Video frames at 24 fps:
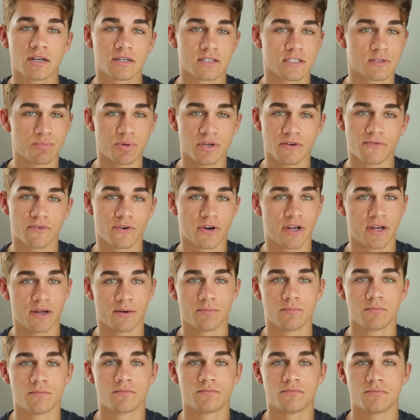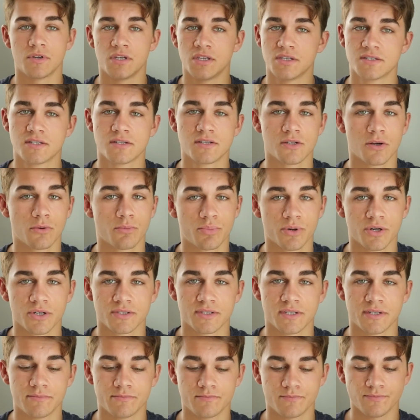gonna speak for him. He's his own
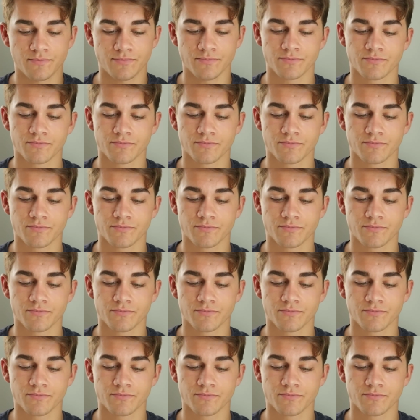person.